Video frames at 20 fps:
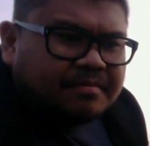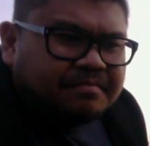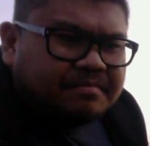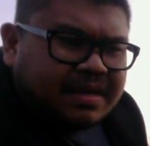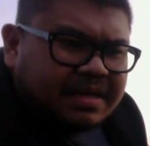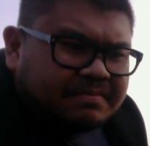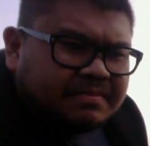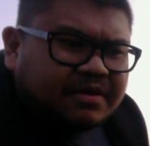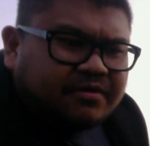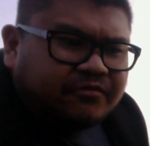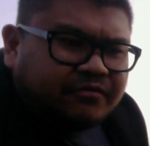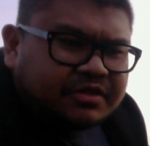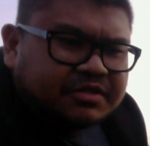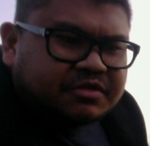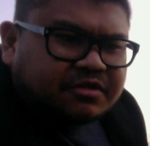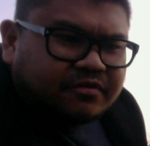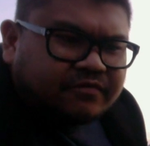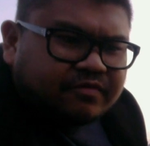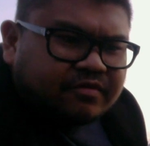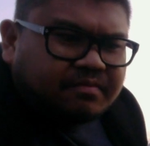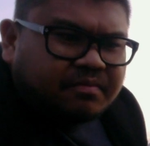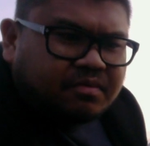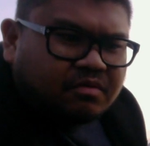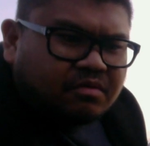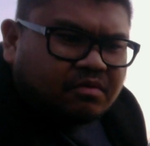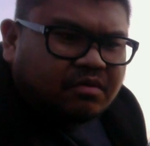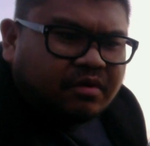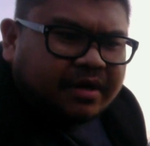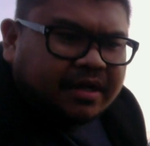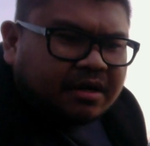Maybe if we serve the
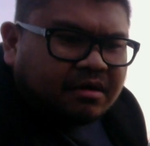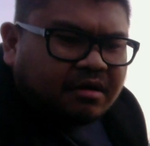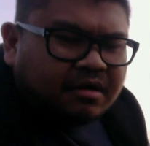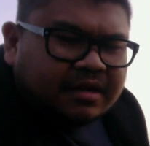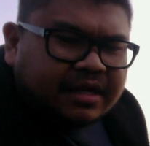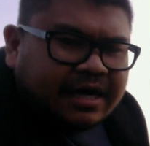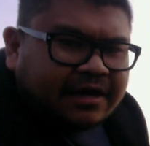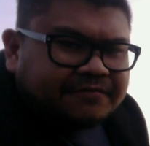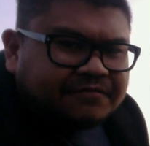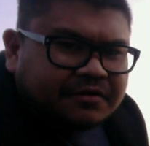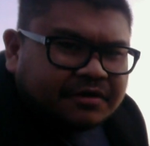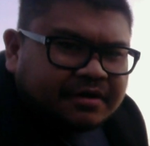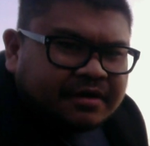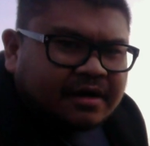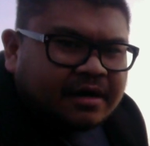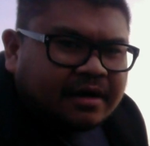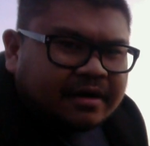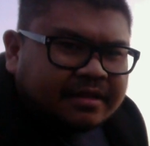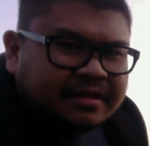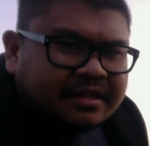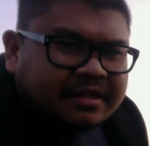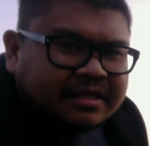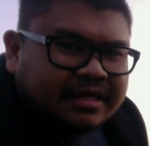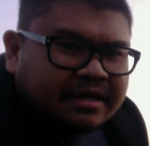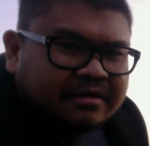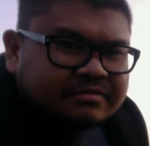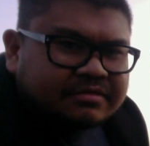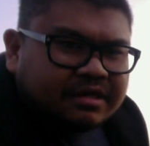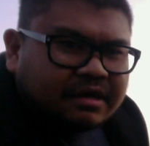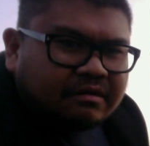poor and call after God in the
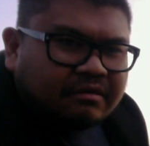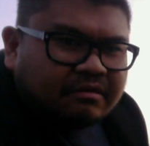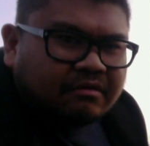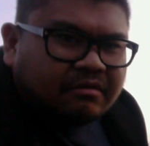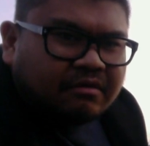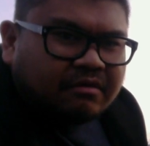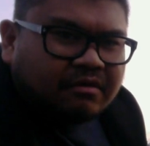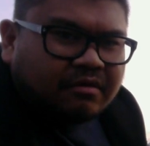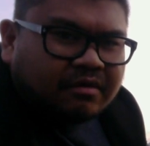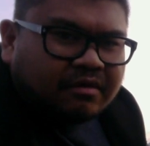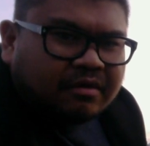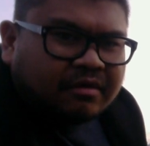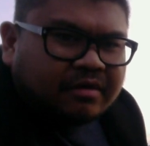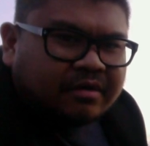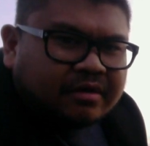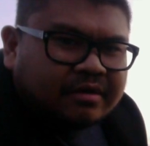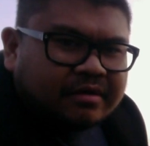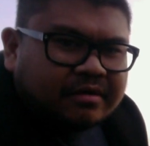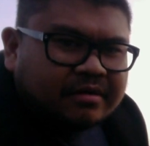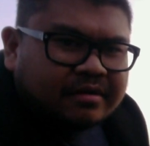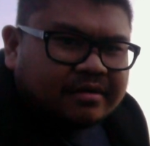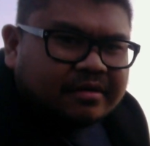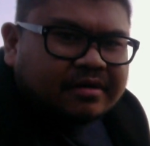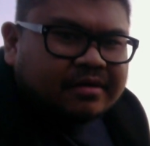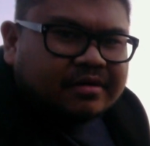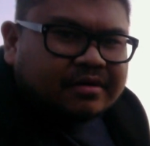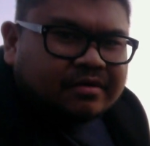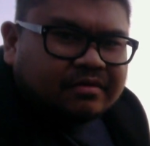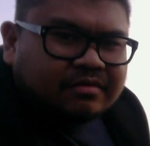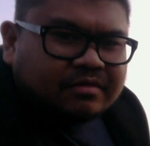downtown
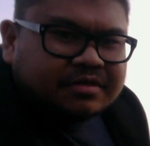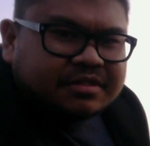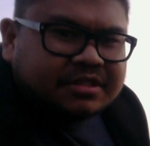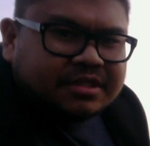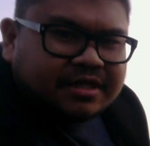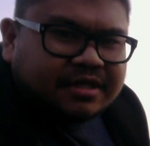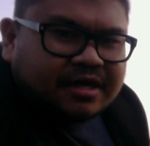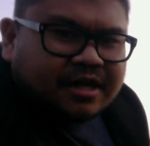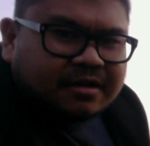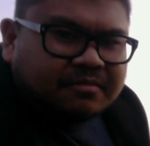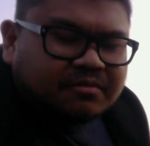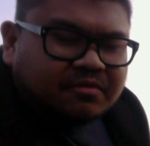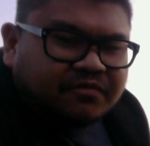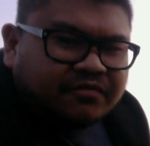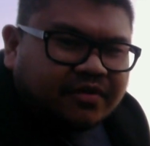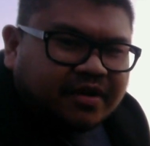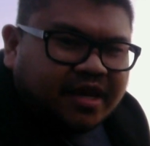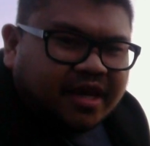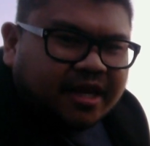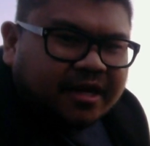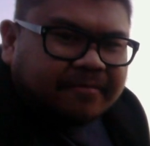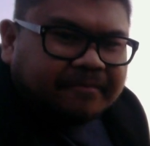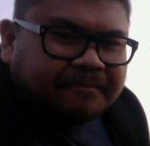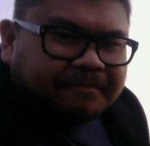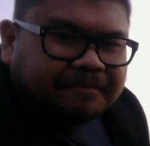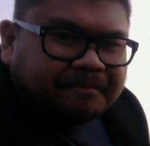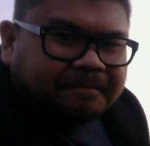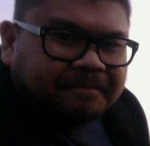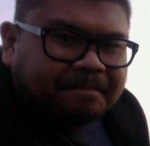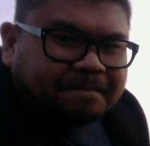core, we'll see God move
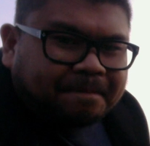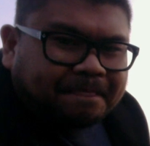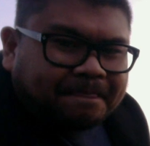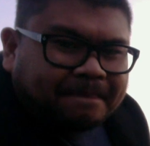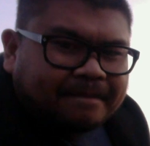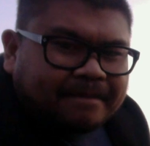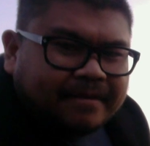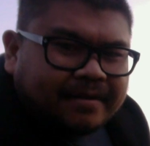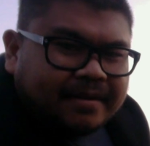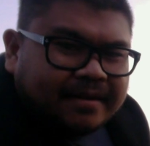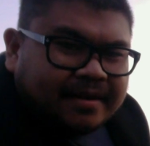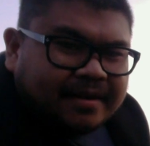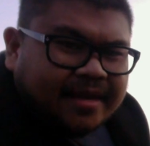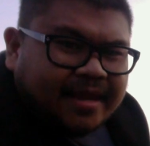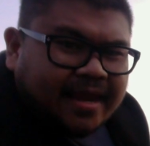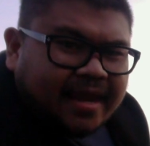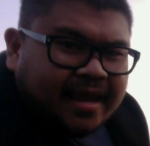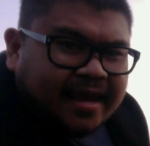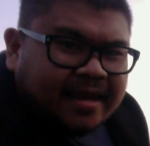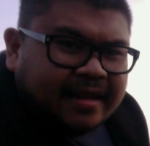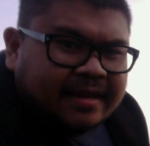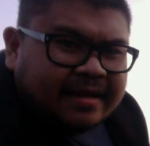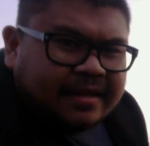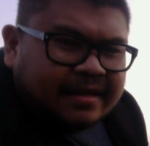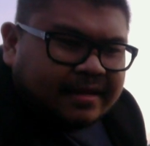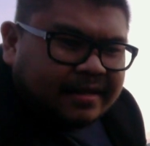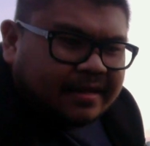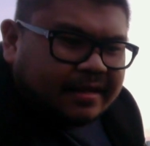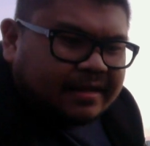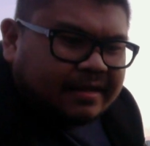again.
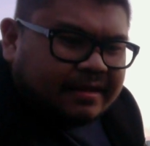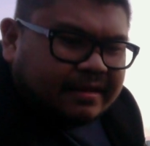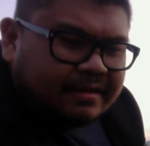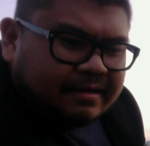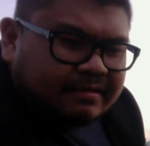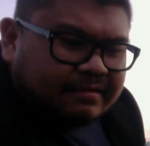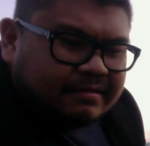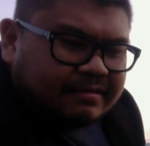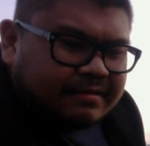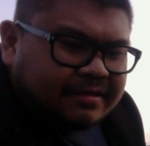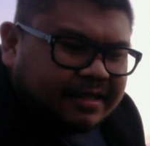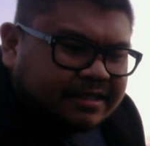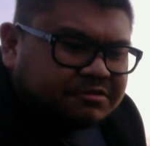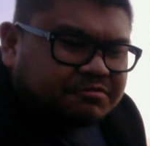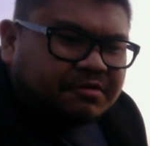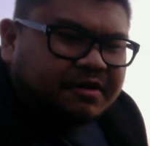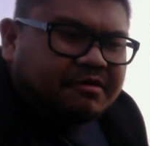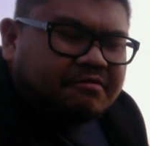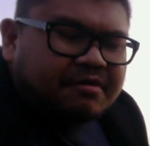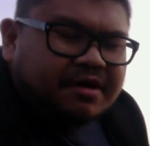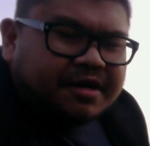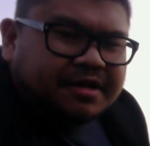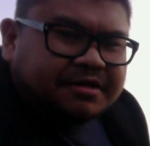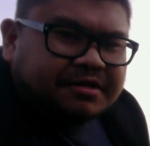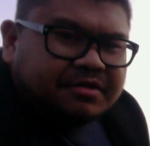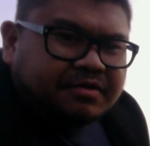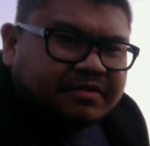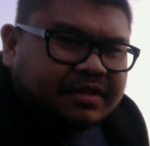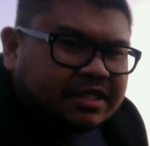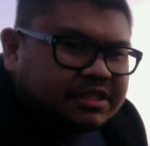And that's what I want to
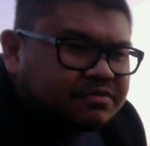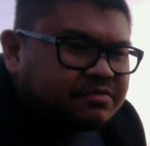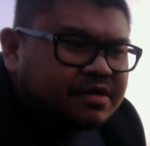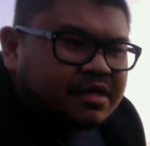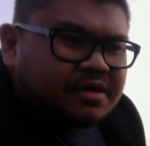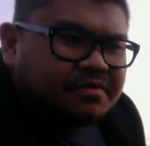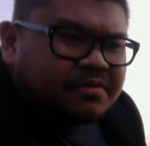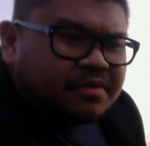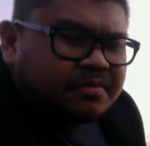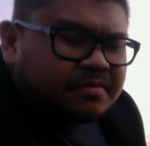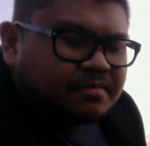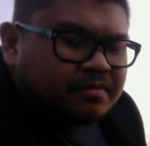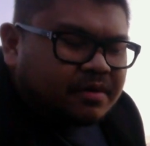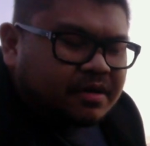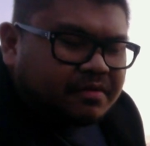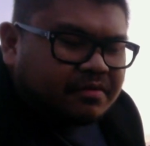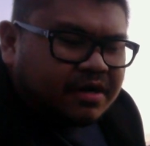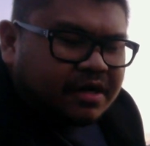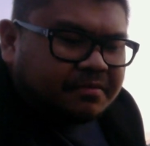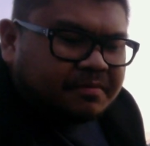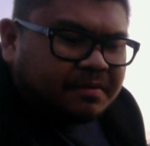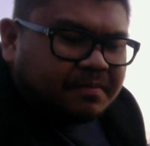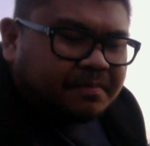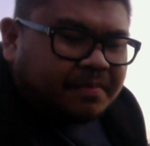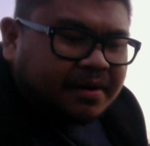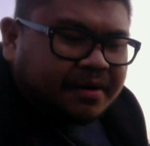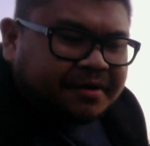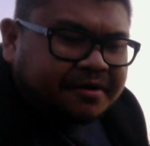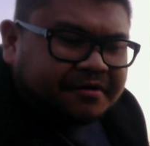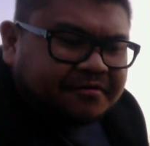do. That's what I want, what I want to be
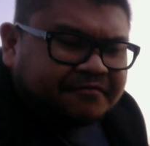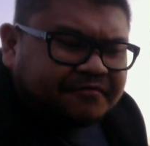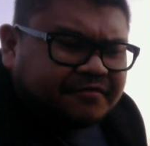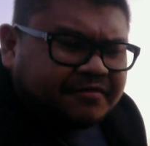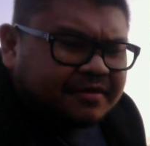part of